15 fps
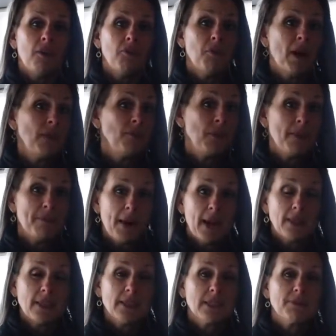When we
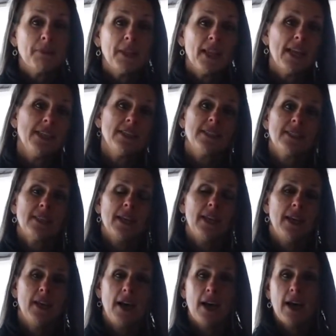bought this place,
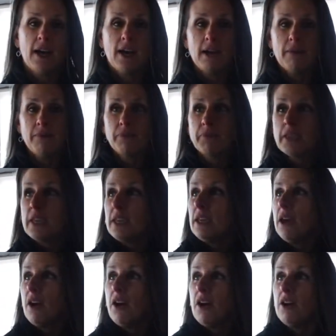
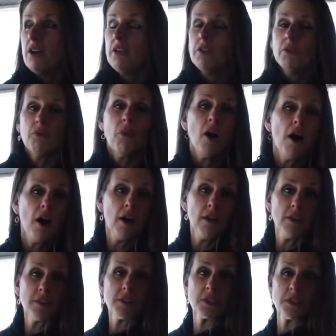all the
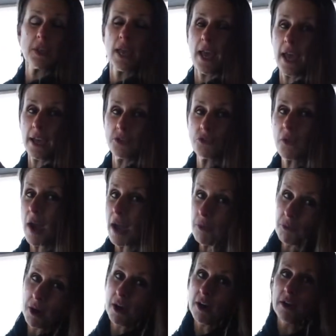walls had
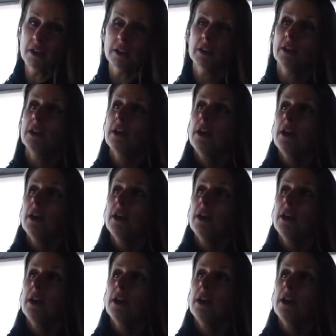drywall.